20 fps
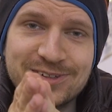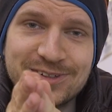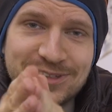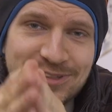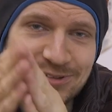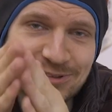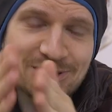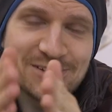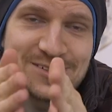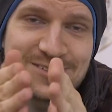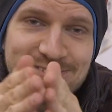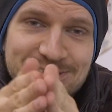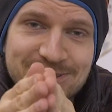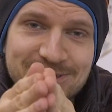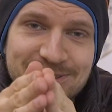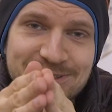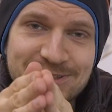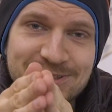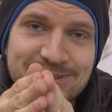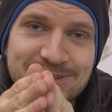like
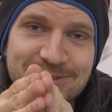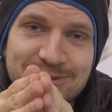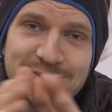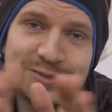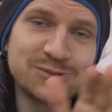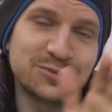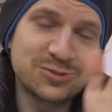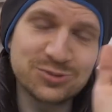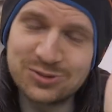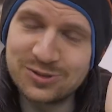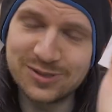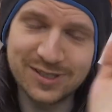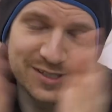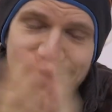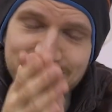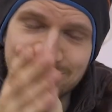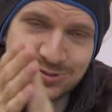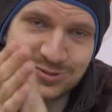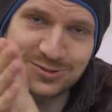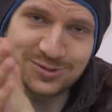crazy, or
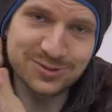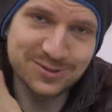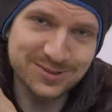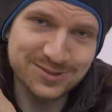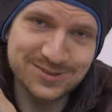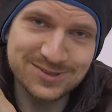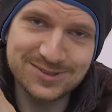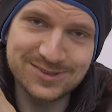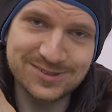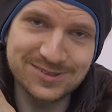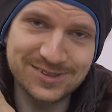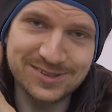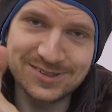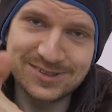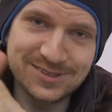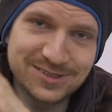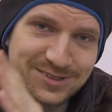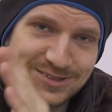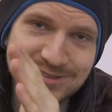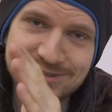any tourist.
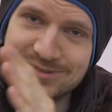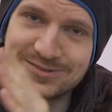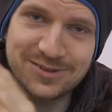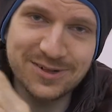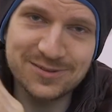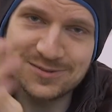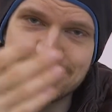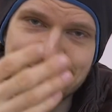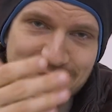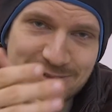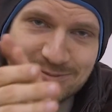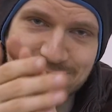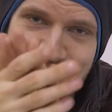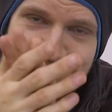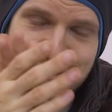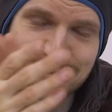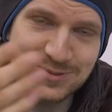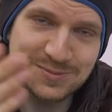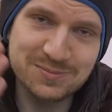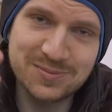He drives up
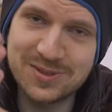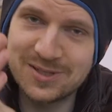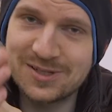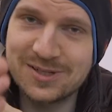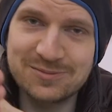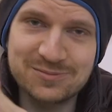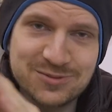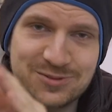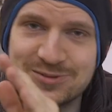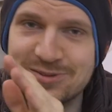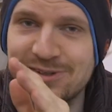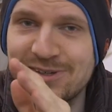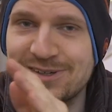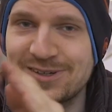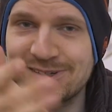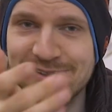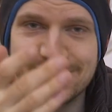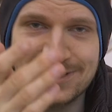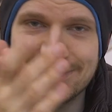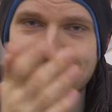with his pickup
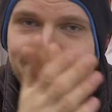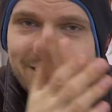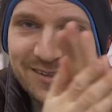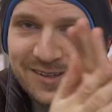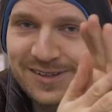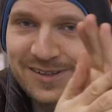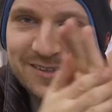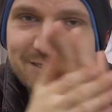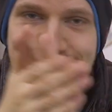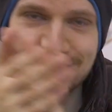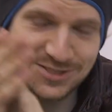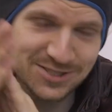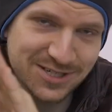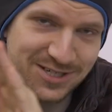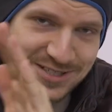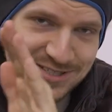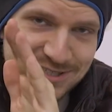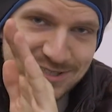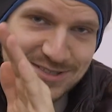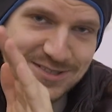truck and then he
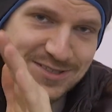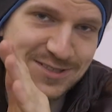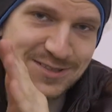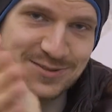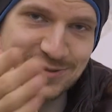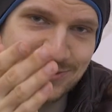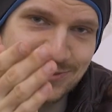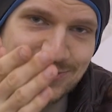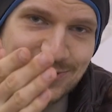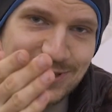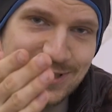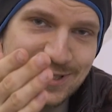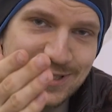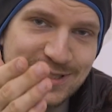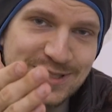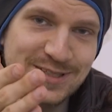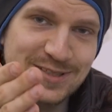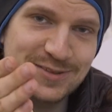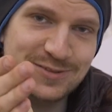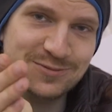charges his
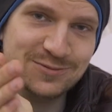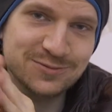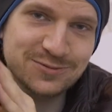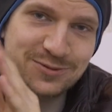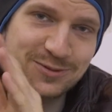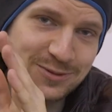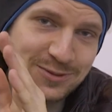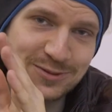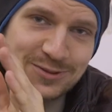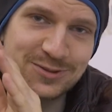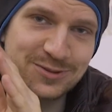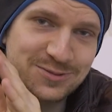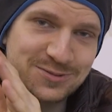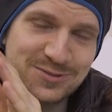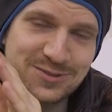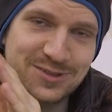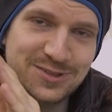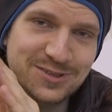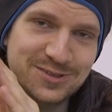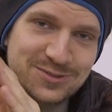fee for
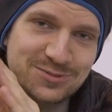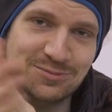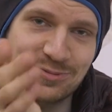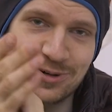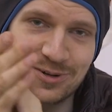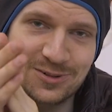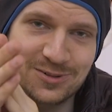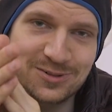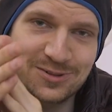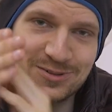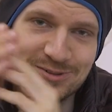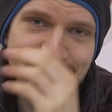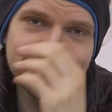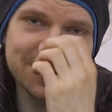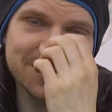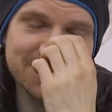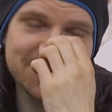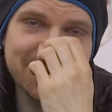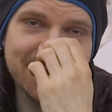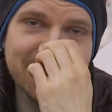using his road or
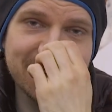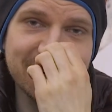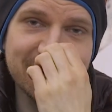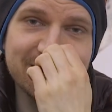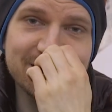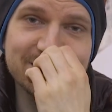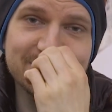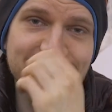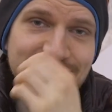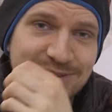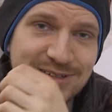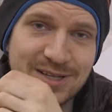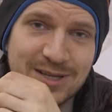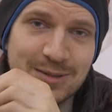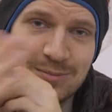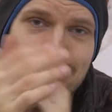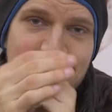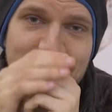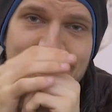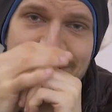his land or
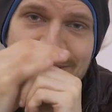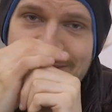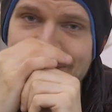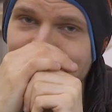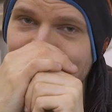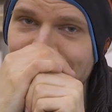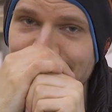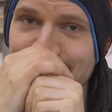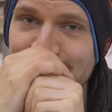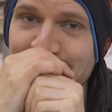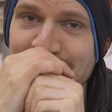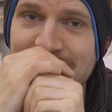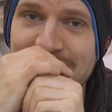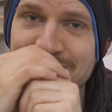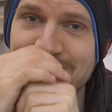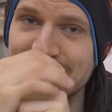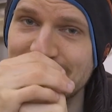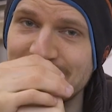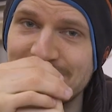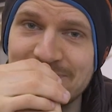camping or
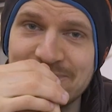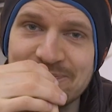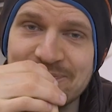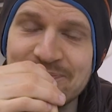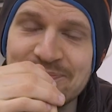whatever.